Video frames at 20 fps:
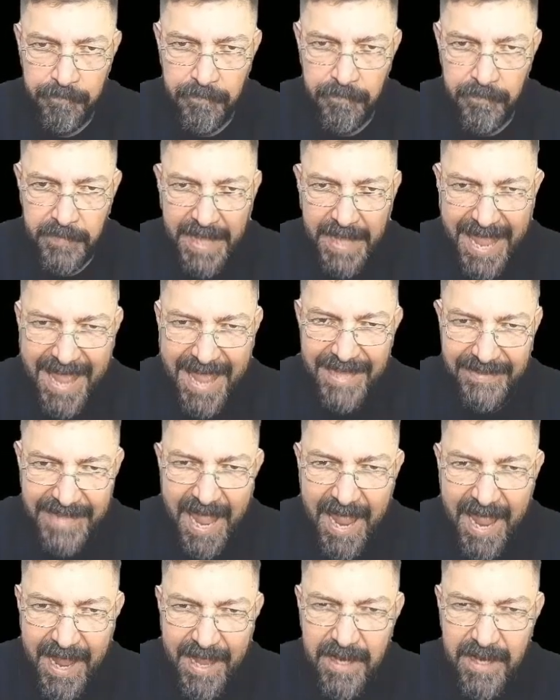And
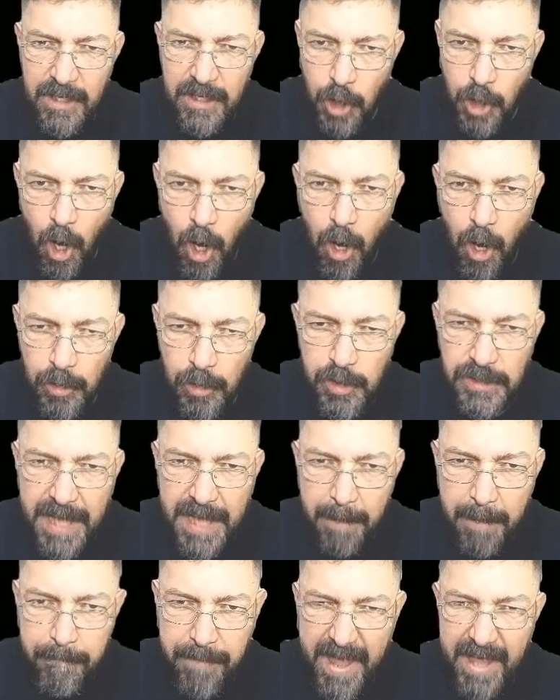then go to
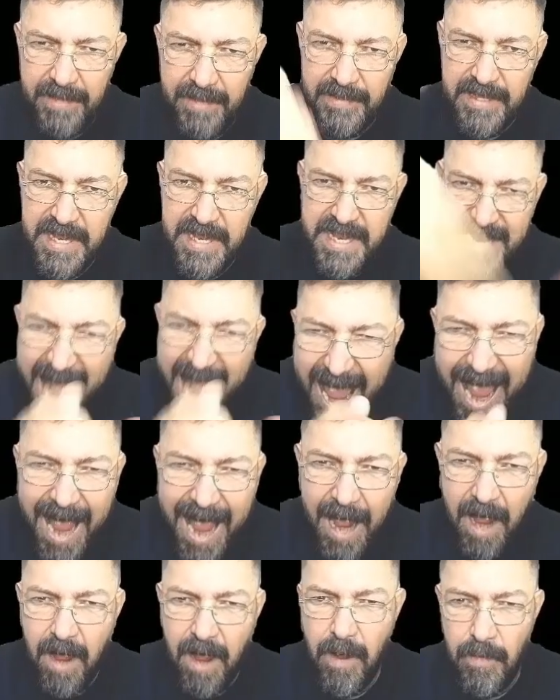the pit
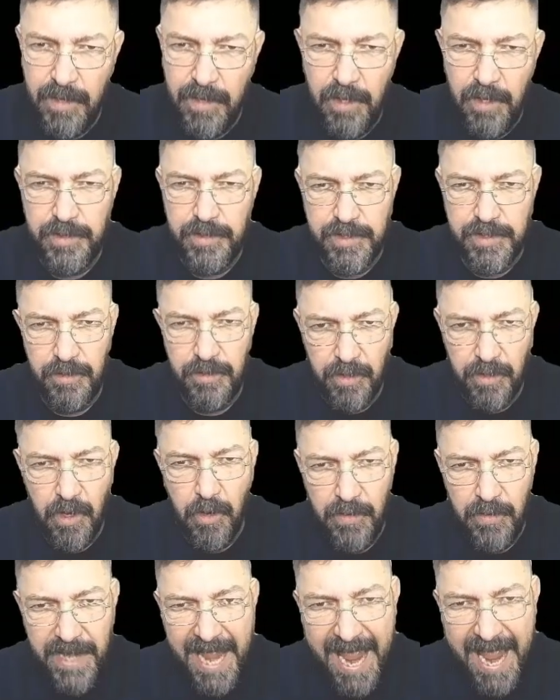now. You two go
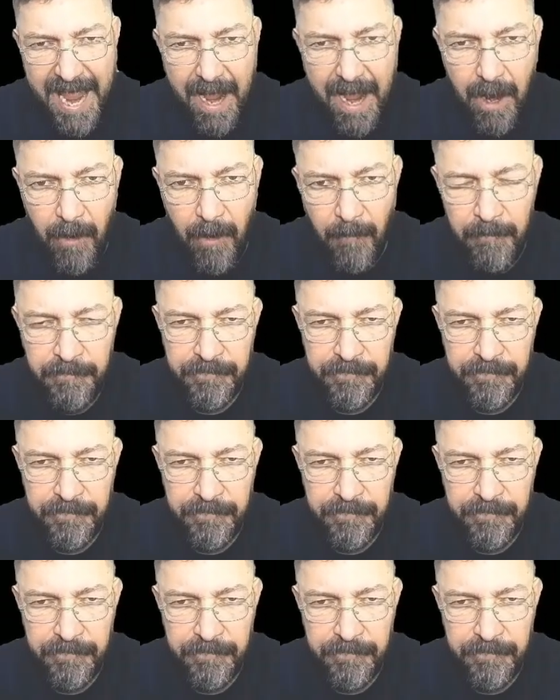now.